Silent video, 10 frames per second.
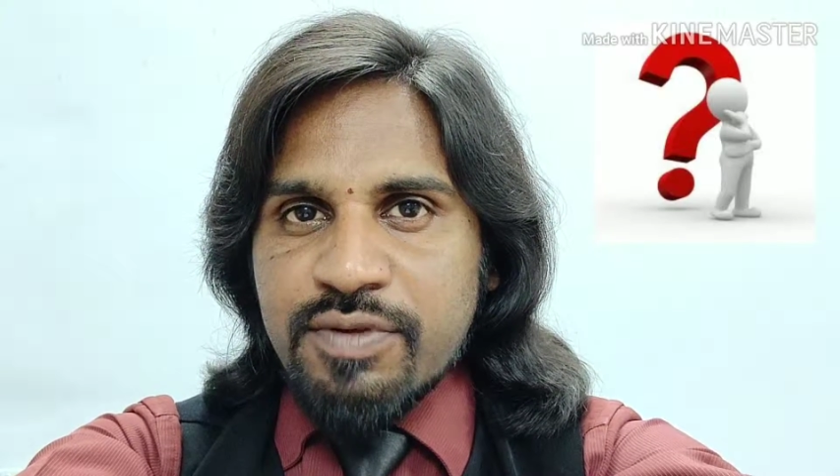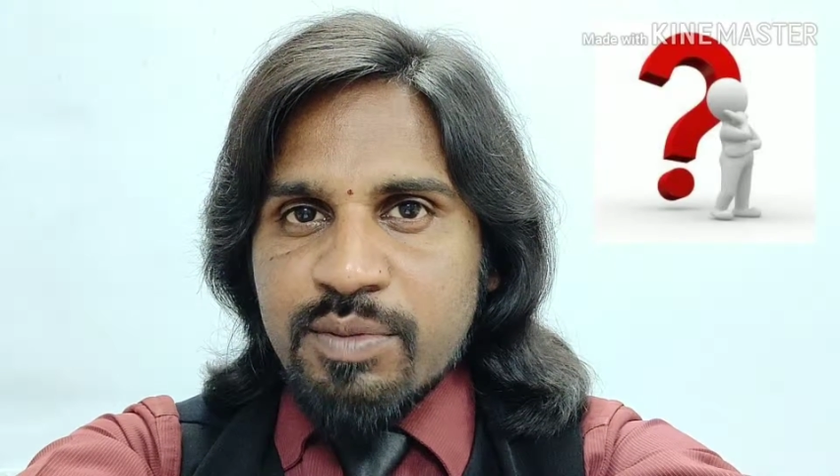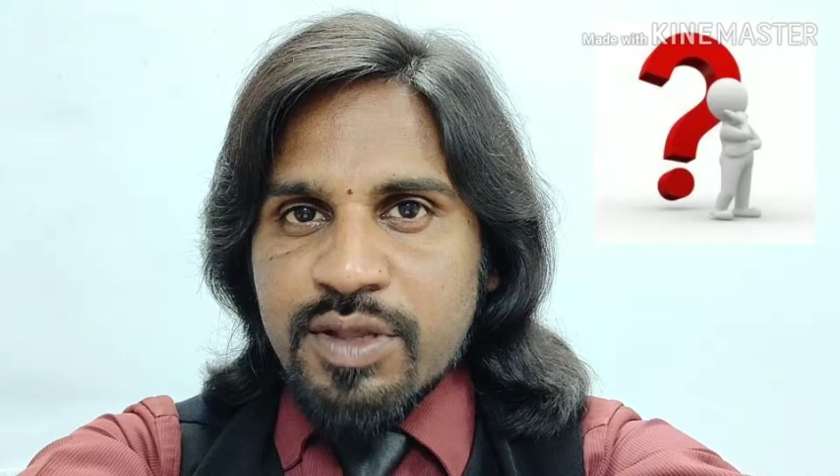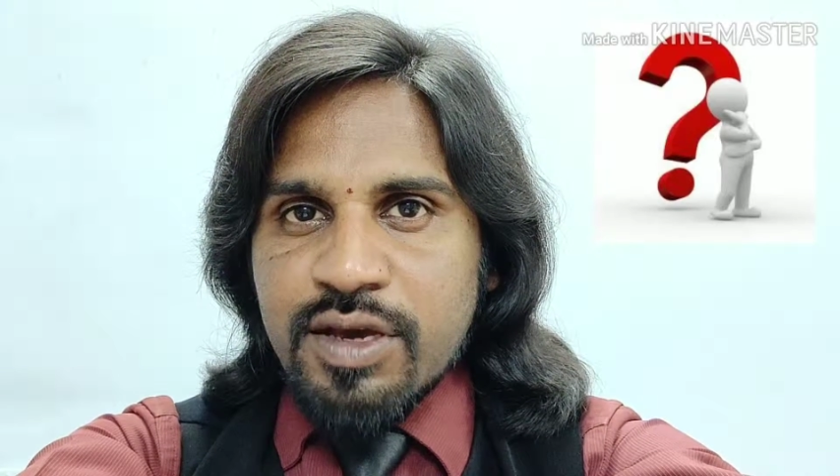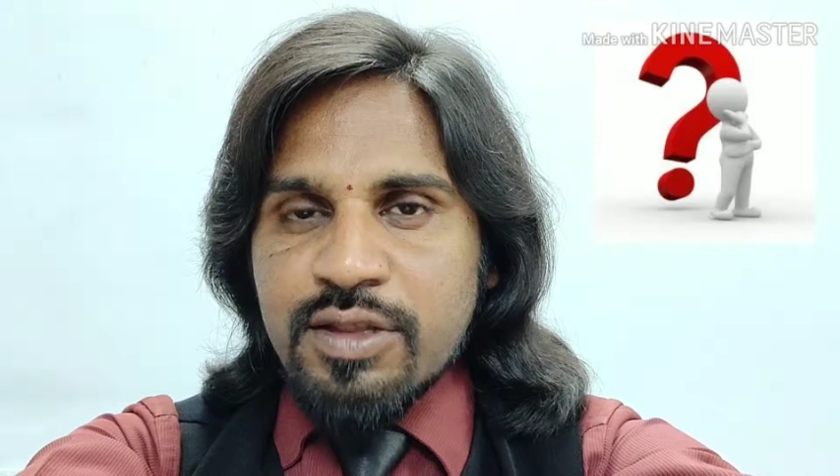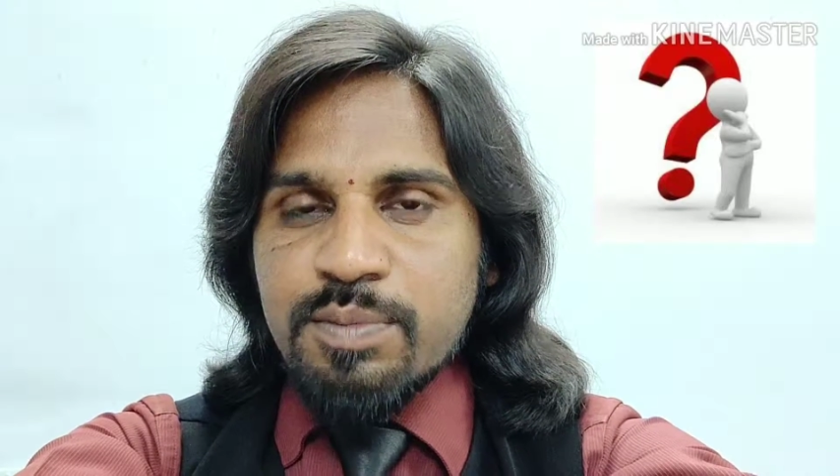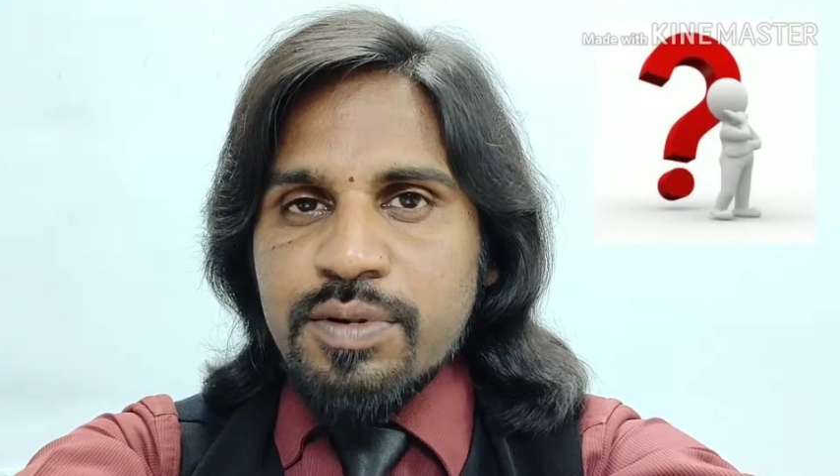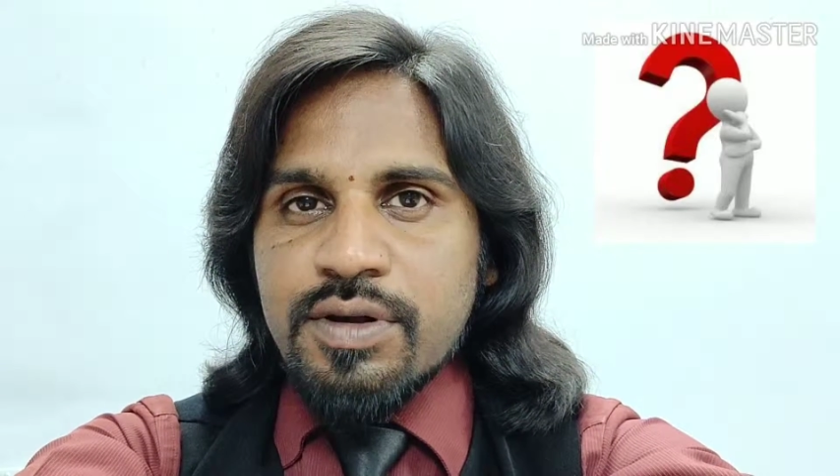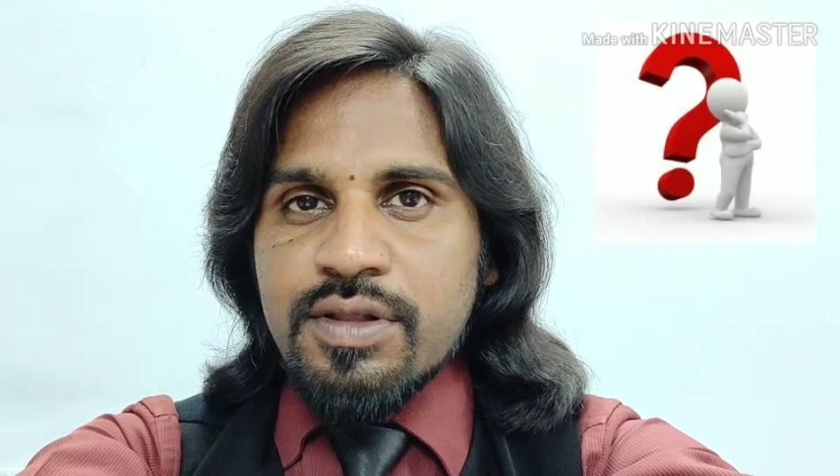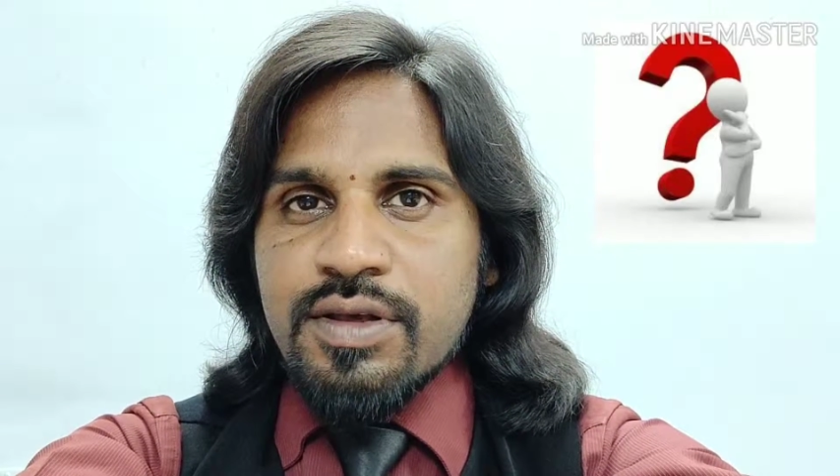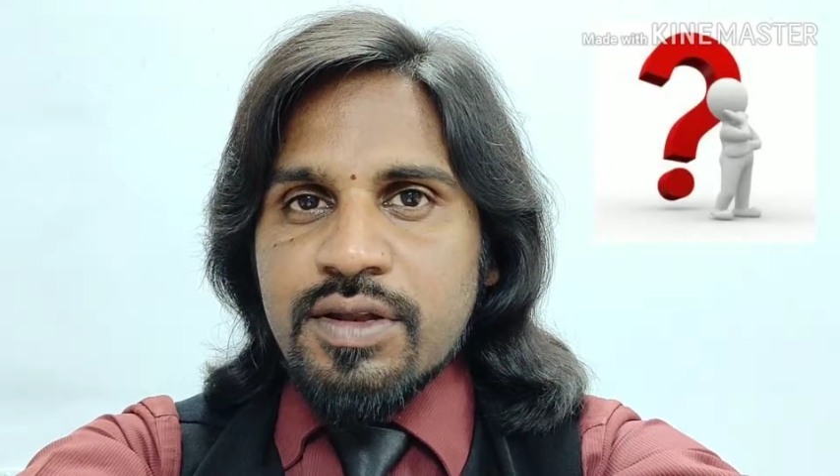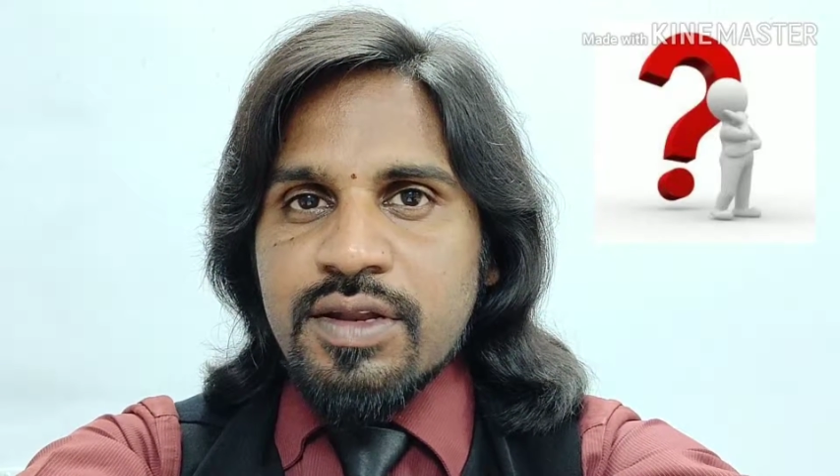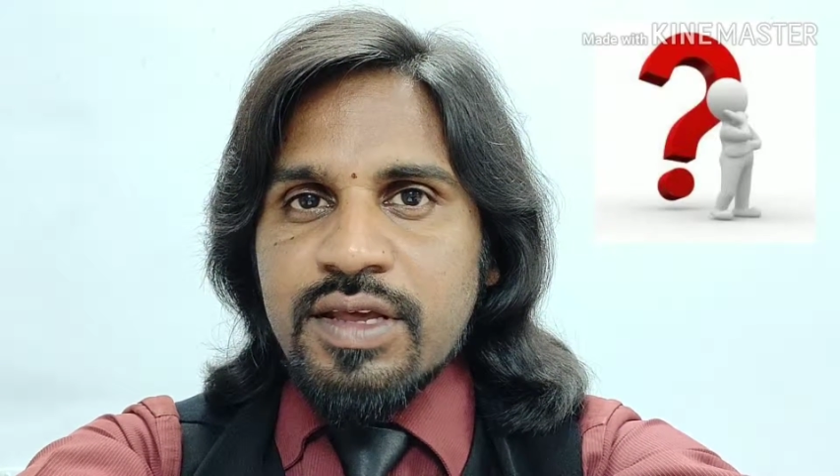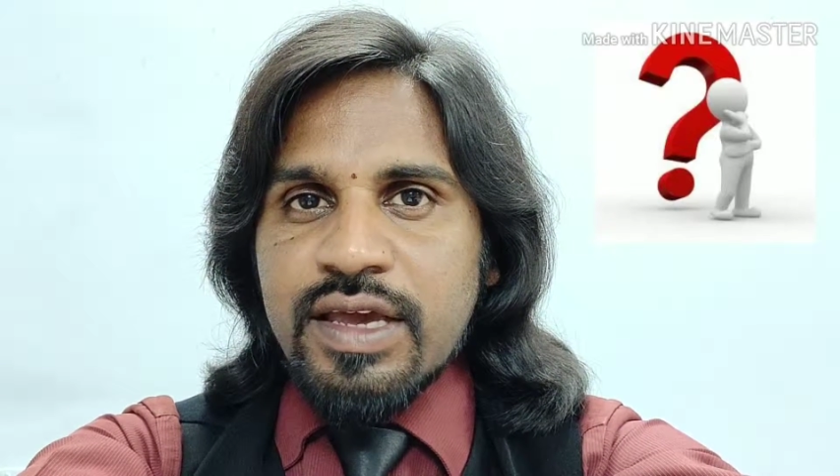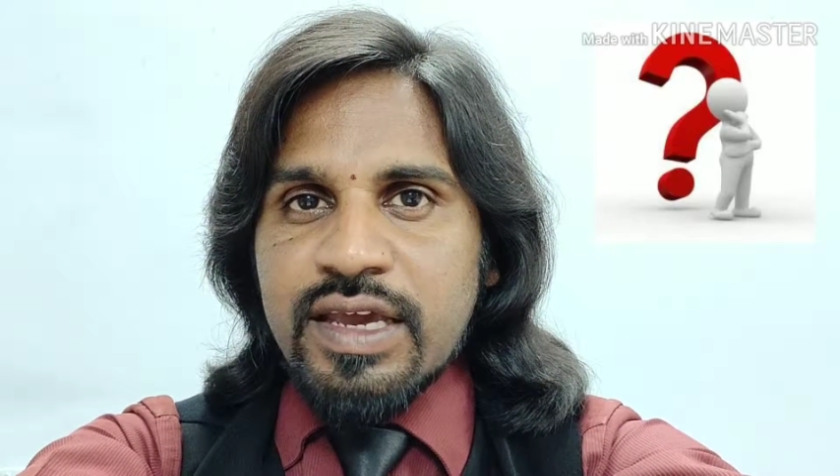from the other person,